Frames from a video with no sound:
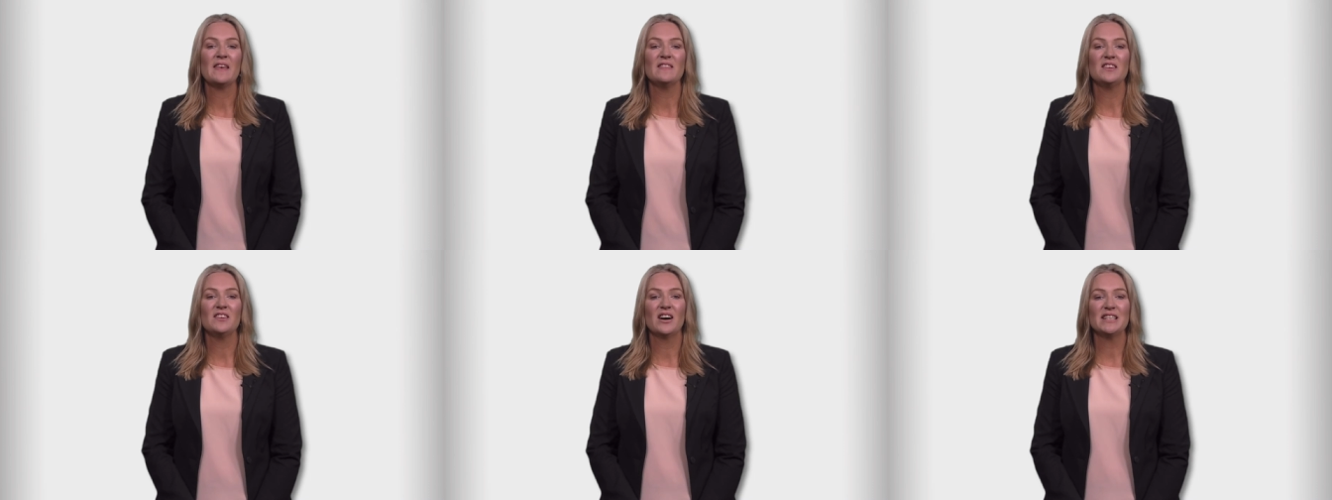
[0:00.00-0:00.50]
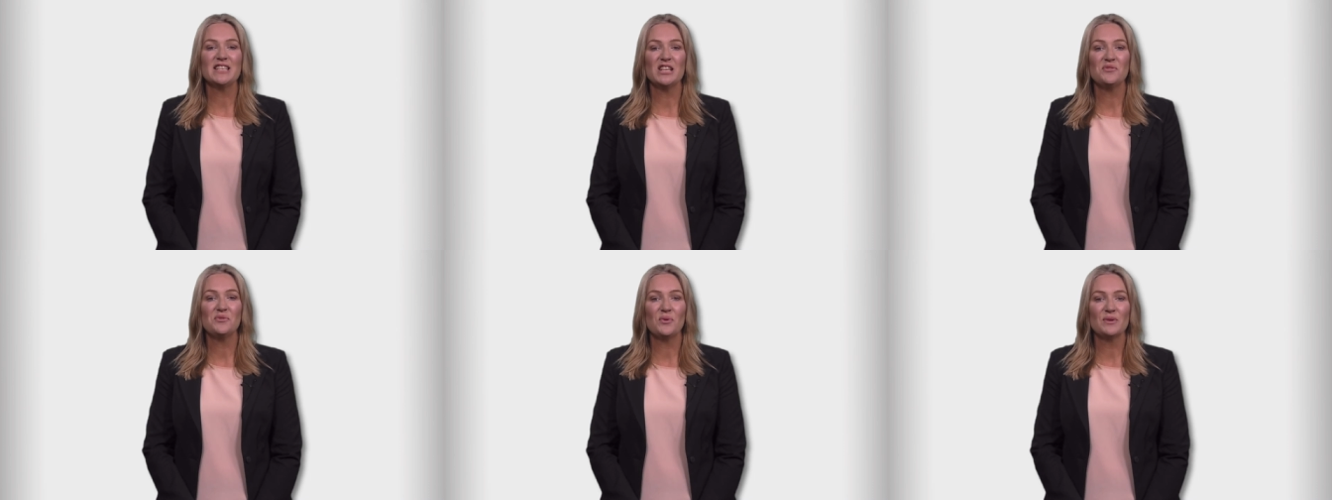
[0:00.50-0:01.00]
In the
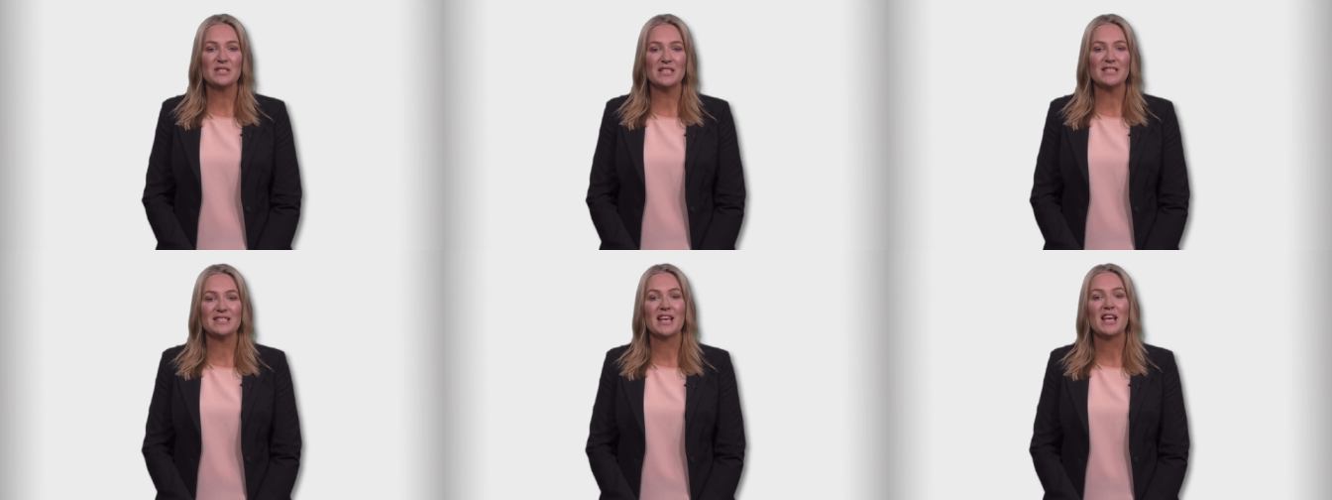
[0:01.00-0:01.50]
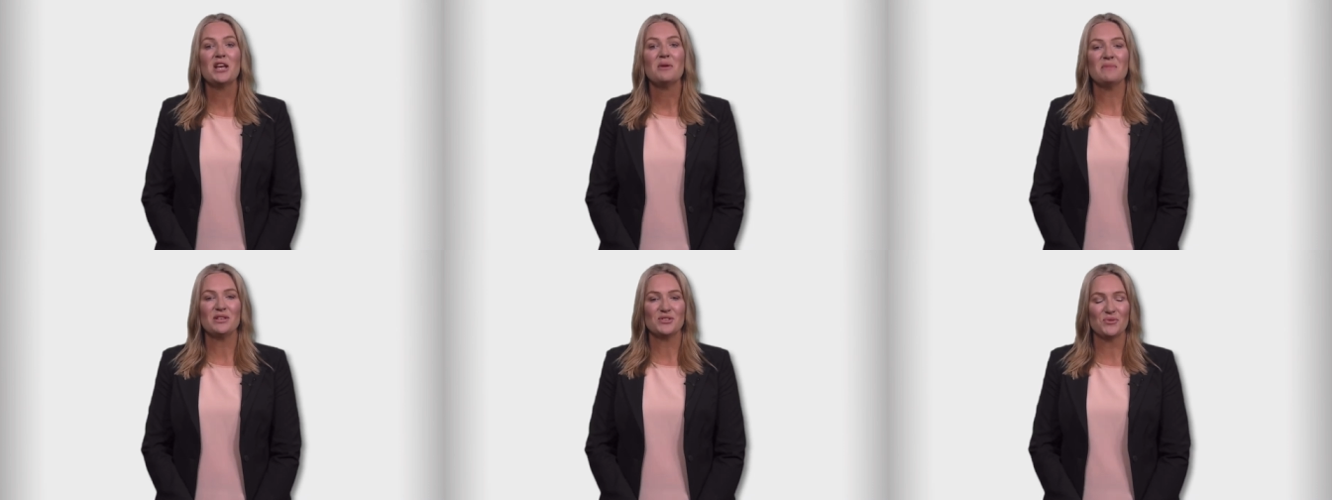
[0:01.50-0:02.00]
1940s,
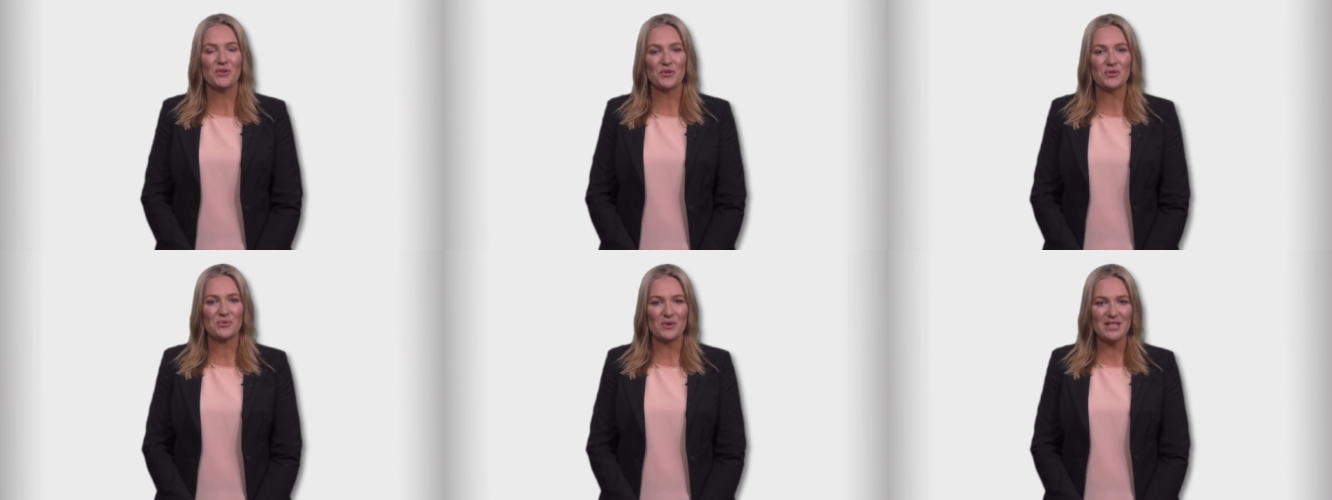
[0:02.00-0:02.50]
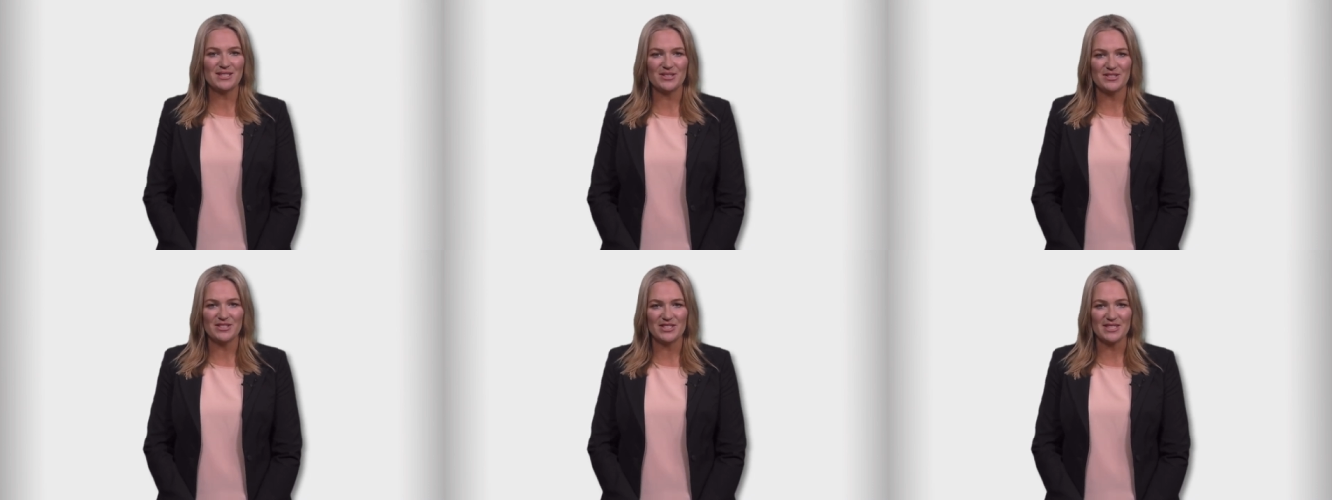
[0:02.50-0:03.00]
mental health
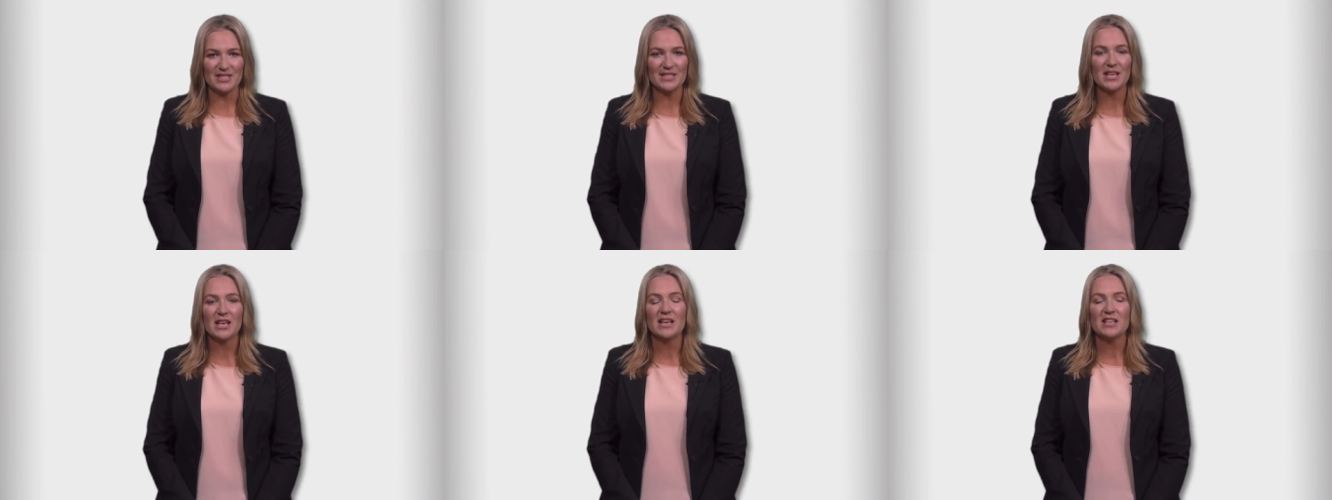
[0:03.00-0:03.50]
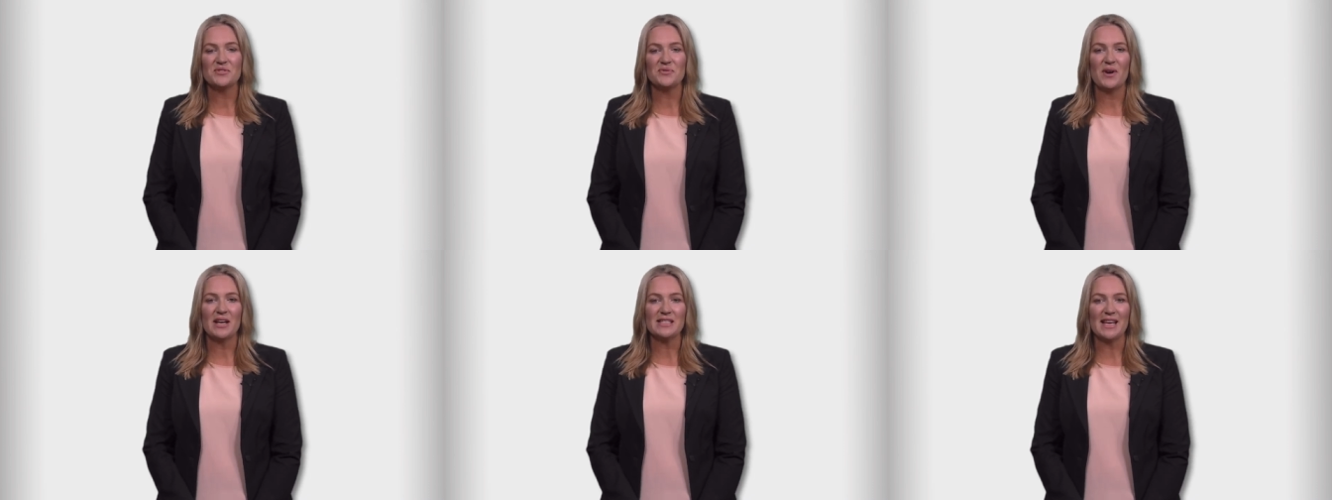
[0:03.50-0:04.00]
researchers
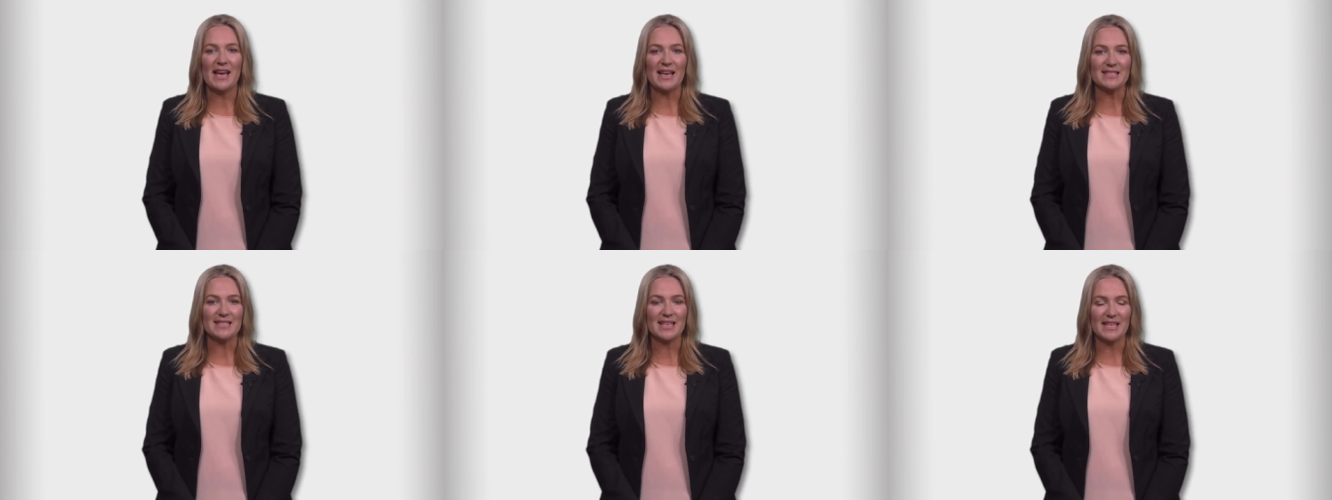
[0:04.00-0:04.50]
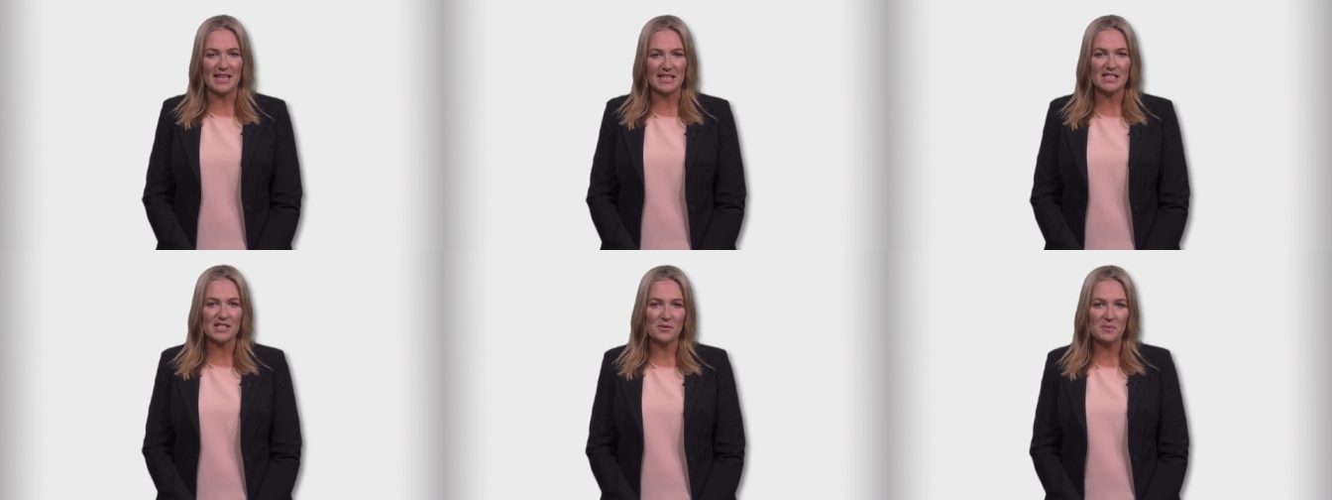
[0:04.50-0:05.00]
defined it as a
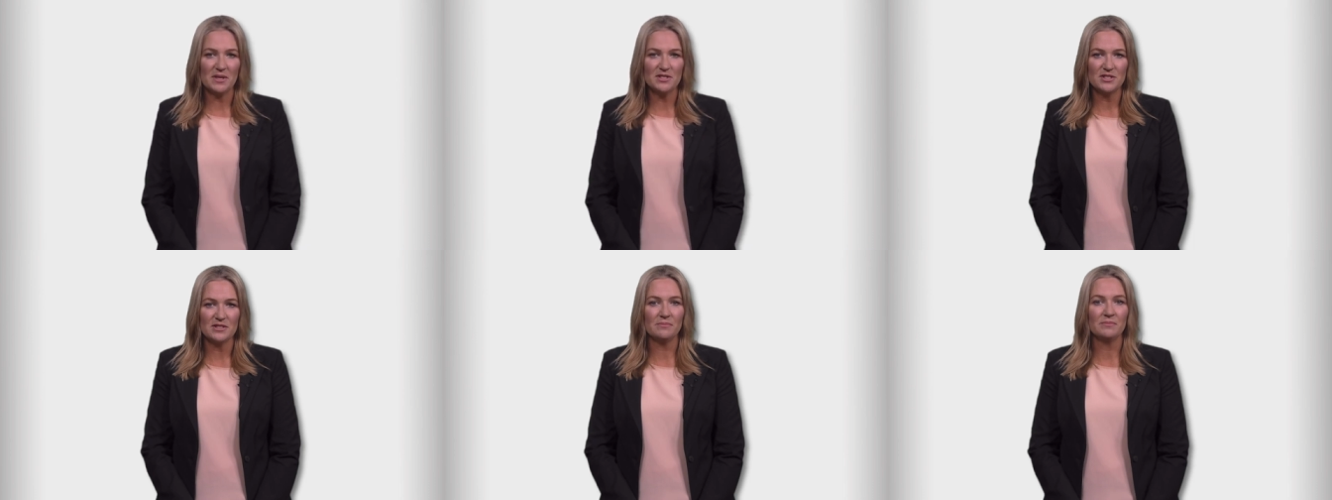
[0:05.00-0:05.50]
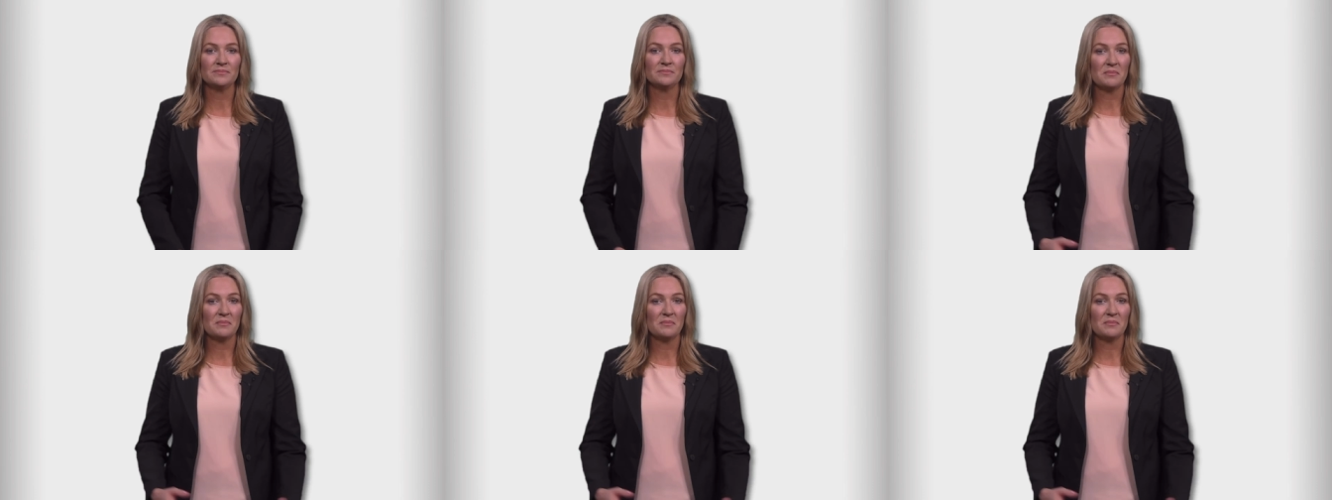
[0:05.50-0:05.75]
negative emotion.